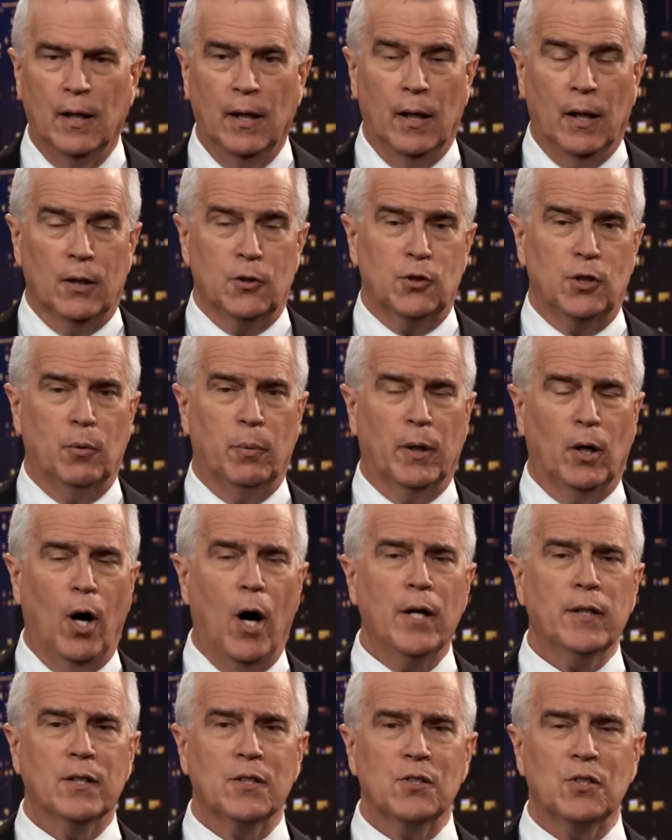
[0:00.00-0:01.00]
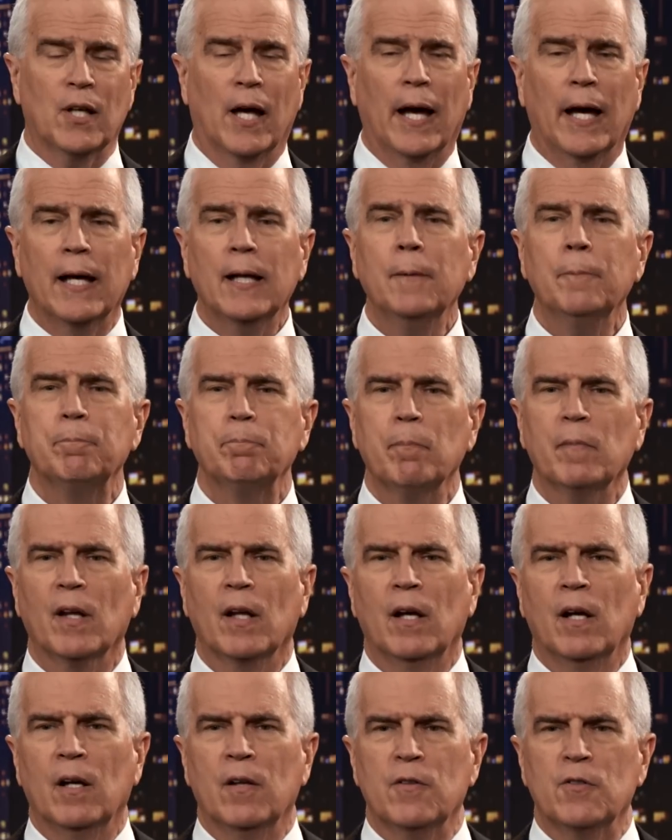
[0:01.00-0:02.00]
She went on to say,
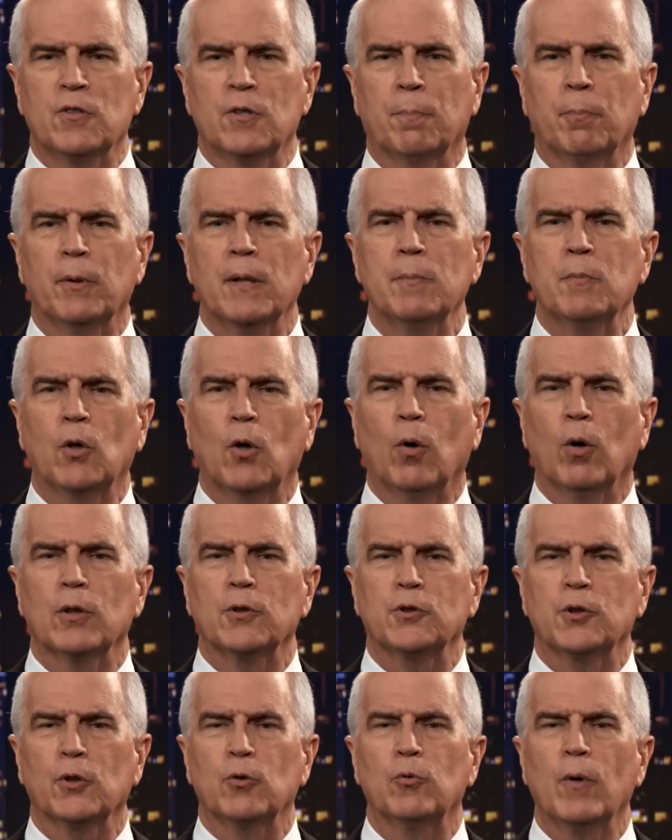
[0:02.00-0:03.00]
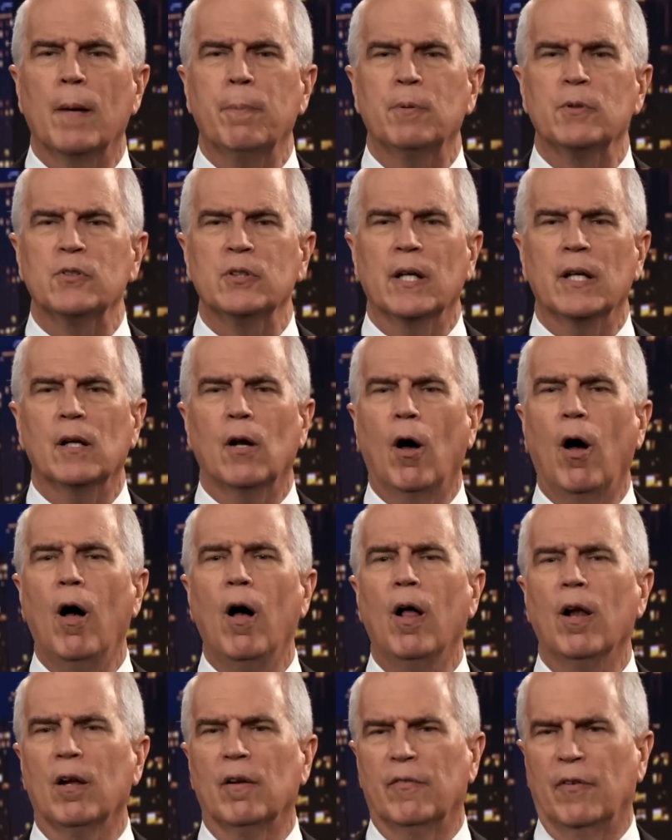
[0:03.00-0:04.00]
"The Supreme Court should represent
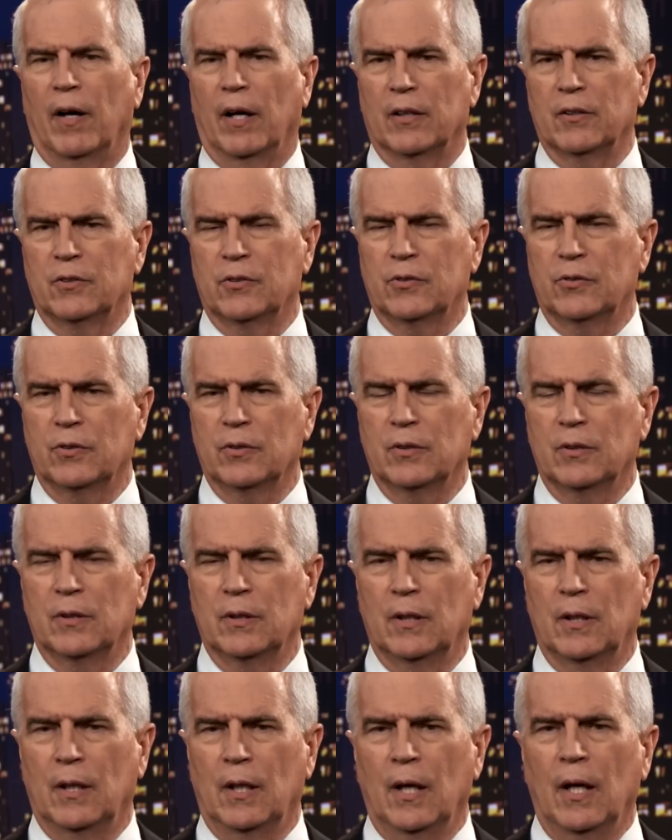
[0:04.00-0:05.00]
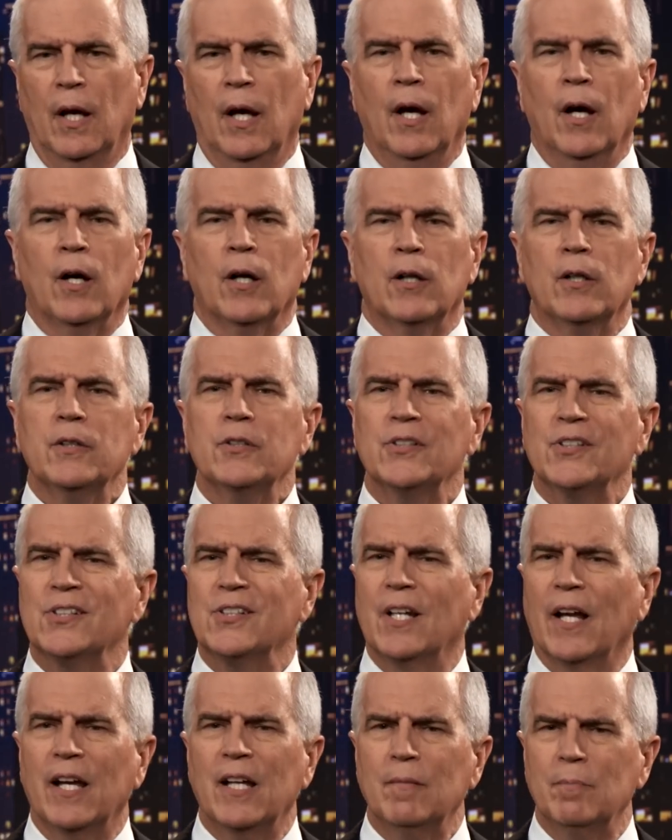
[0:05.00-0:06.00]
all of us." Her
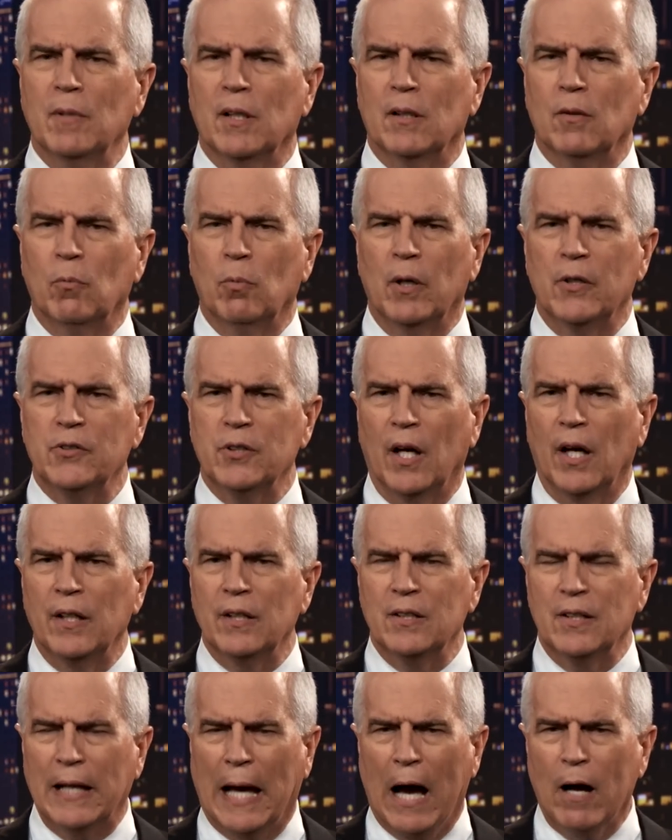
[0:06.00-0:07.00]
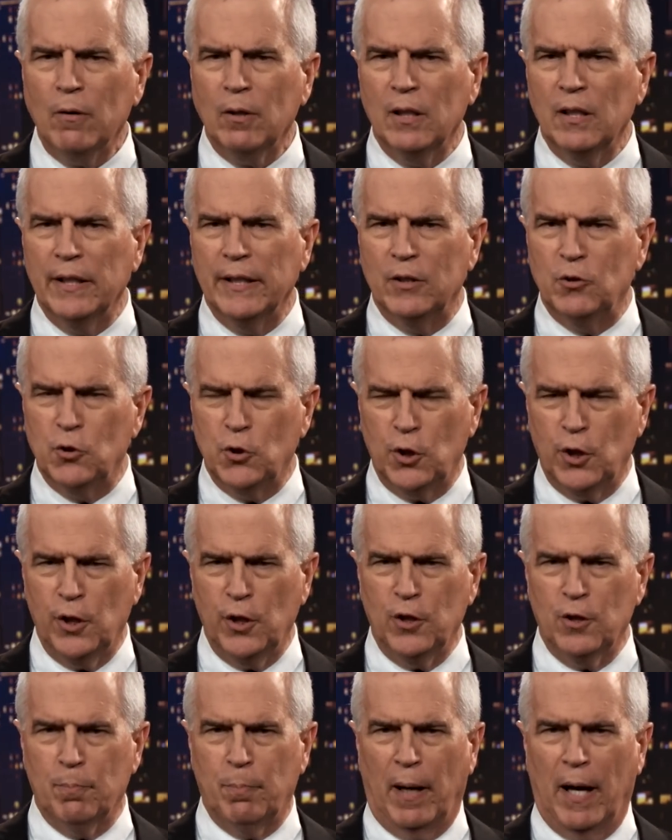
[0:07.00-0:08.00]
statement was undoubtedly
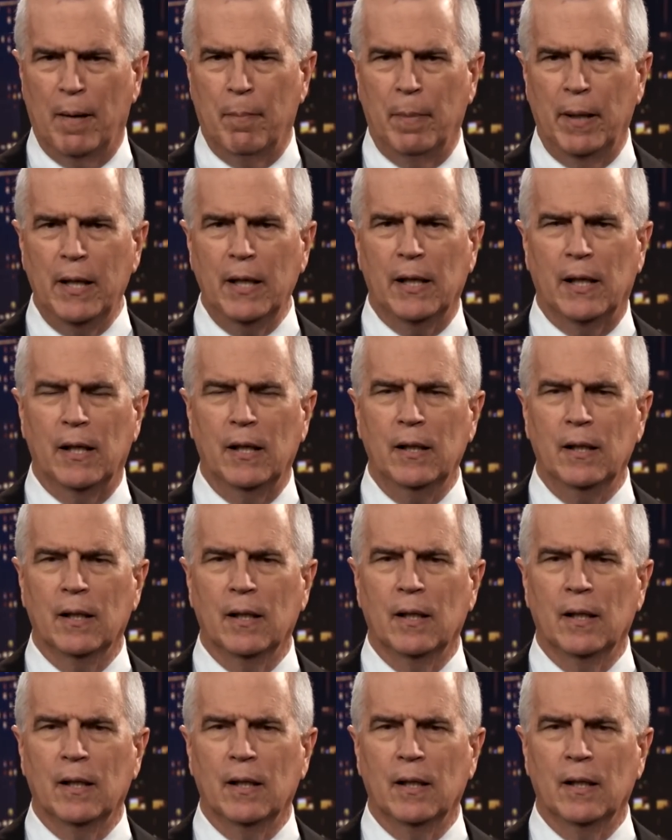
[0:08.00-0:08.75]
cheered by many,